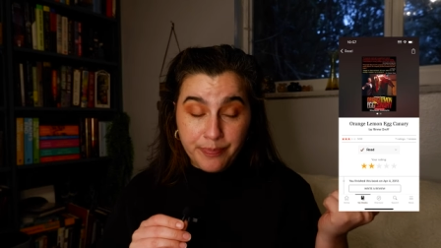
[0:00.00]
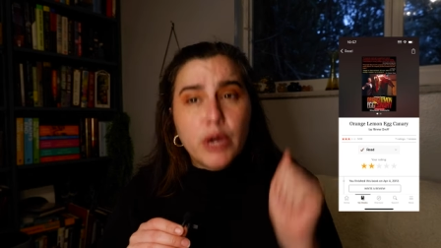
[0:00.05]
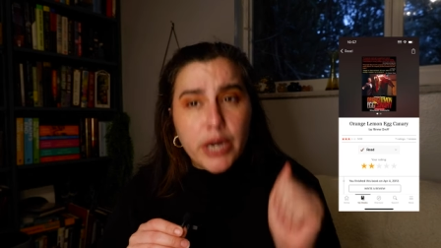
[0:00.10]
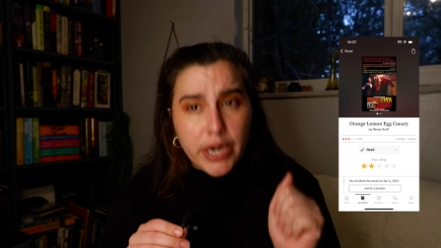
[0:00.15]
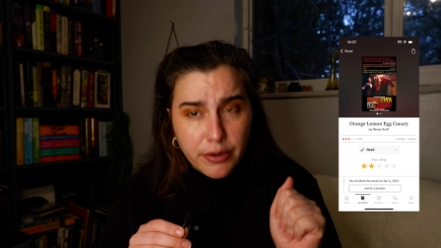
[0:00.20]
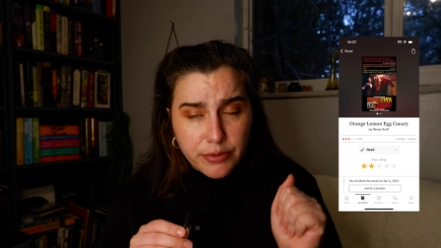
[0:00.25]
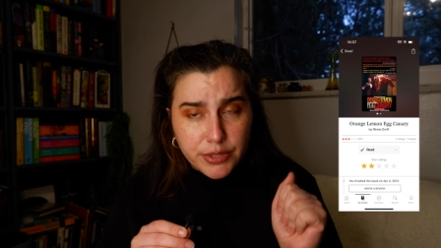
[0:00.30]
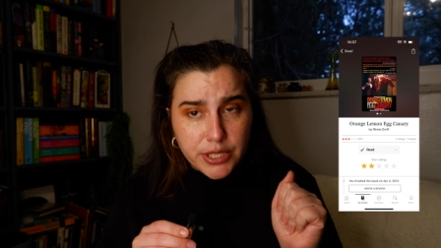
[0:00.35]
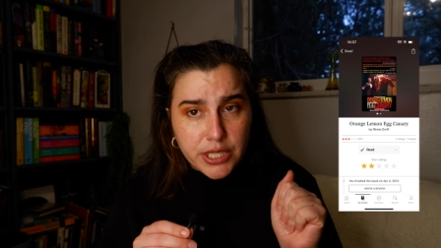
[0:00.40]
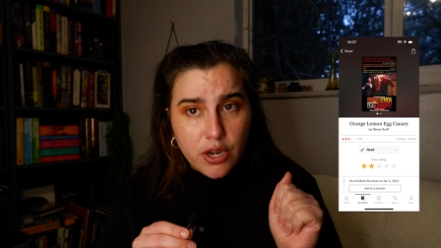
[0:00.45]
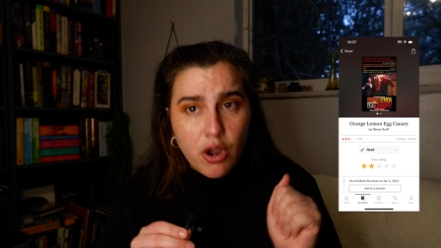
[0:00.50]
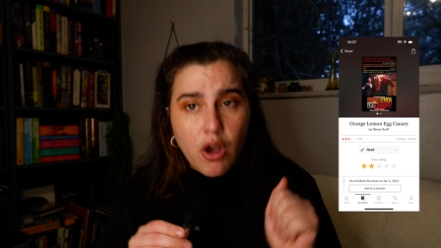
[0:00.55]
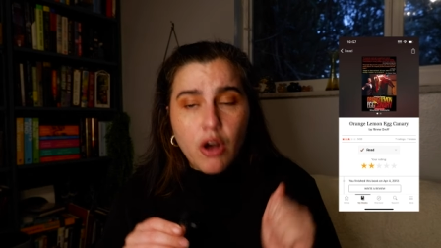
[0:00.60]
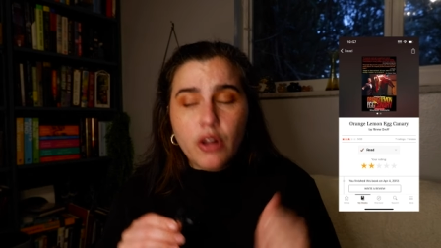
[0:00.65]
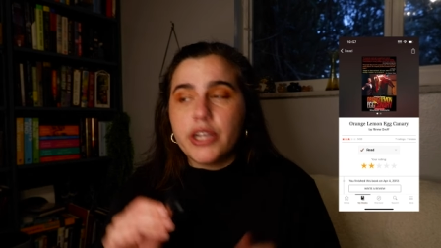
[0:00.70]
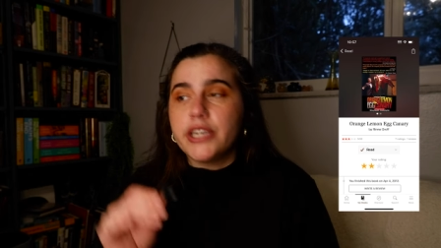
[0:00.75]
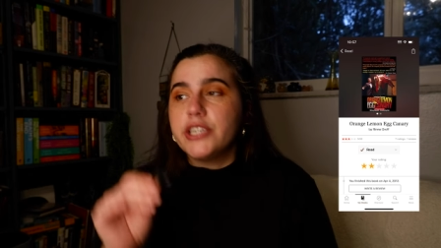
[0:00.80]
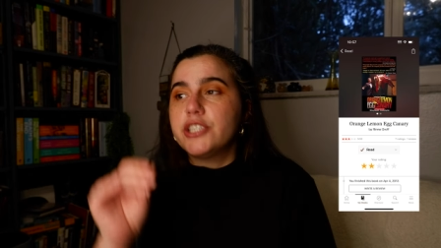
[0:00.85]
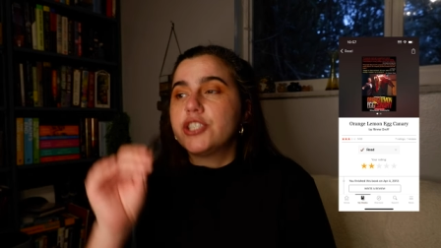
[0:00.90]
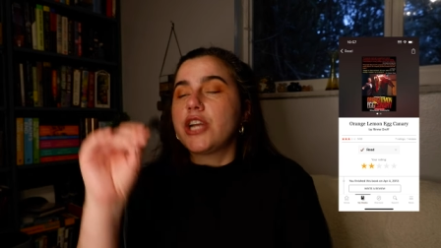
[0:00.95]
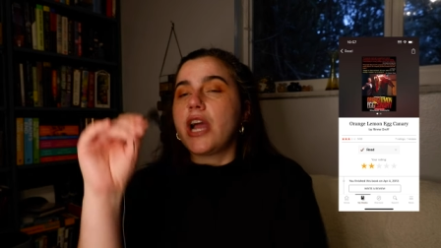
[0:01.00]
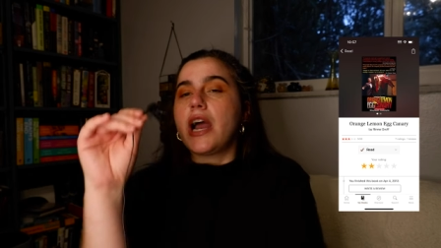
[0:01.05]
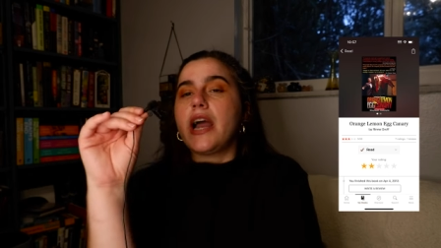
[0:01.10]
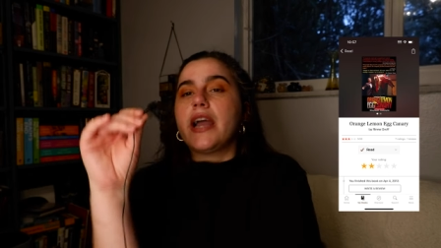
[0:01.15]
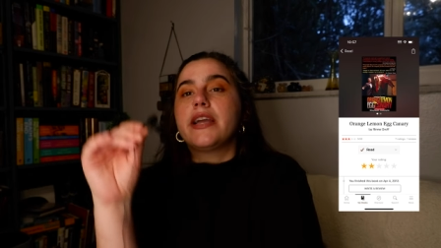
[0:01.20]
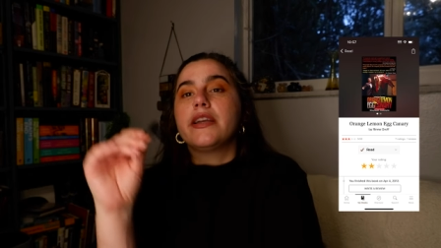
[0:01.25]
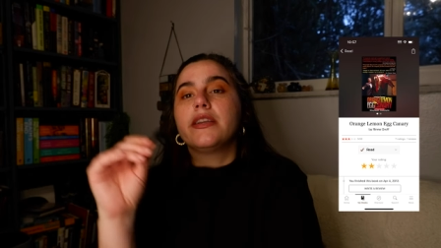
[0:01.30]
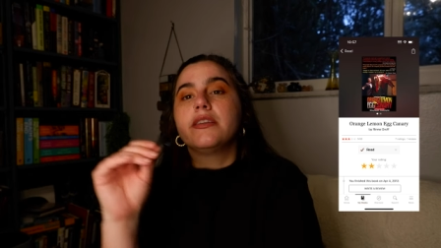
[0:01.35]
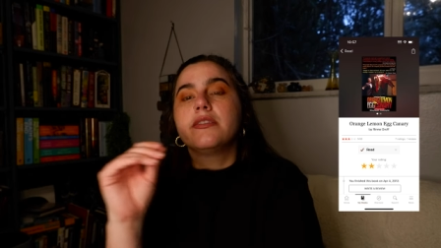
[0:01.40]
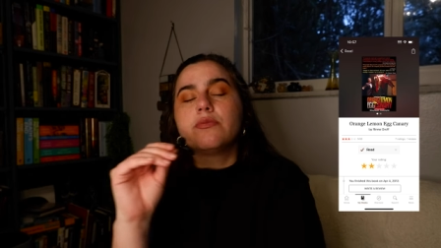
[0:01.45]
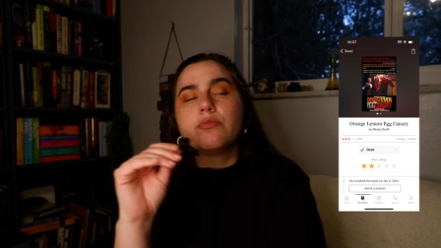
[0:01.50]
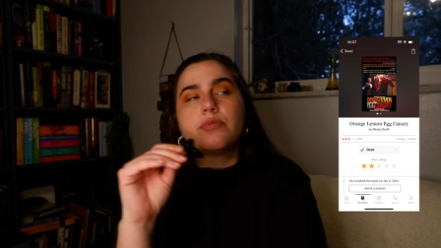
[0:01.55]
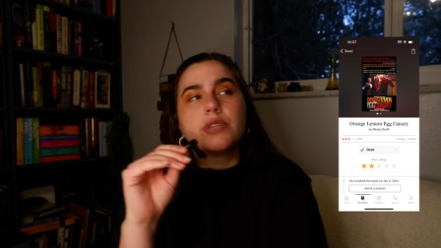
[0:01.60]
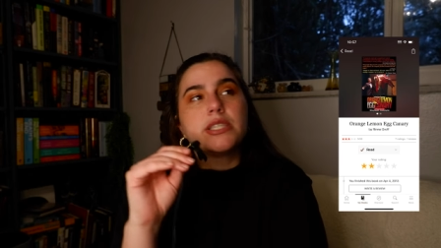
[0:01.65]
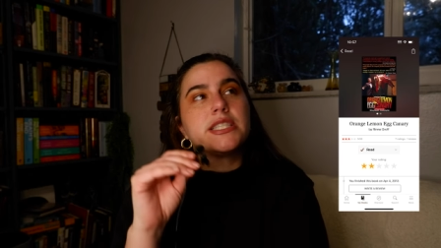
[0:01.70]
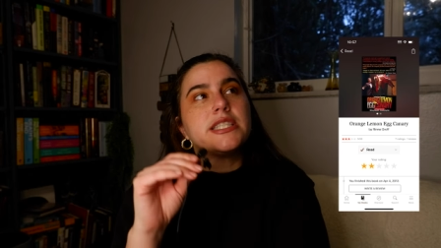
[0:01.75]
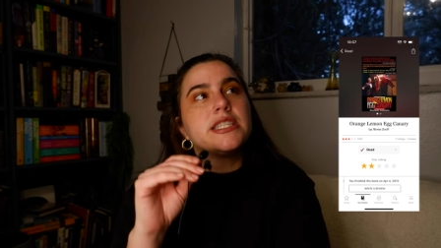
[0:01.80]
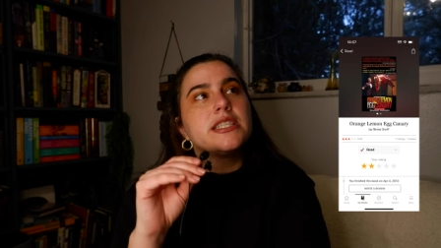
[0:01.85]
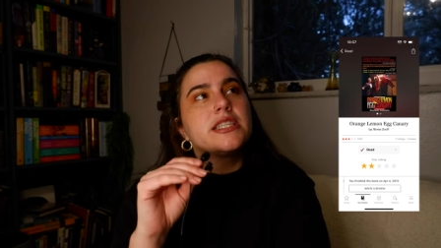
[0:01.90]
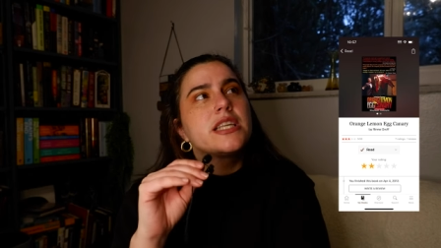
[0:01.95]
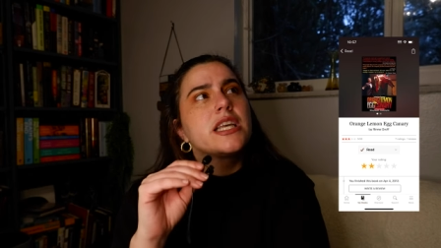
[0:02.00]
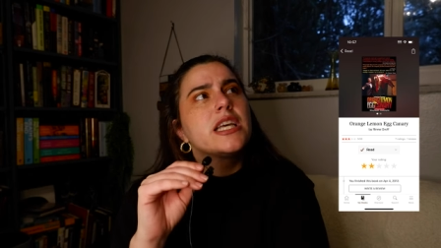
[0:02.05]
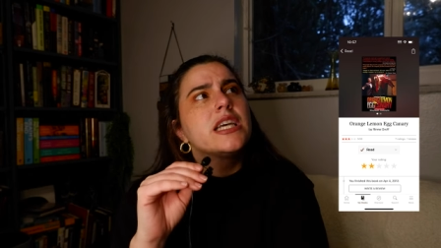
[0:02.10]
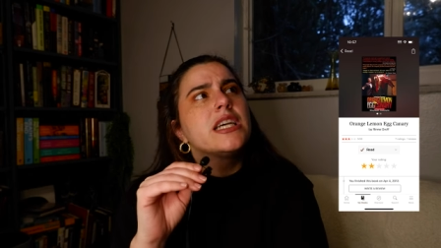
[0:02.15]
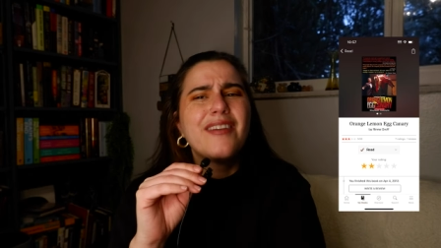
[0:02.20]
When I was in college, I was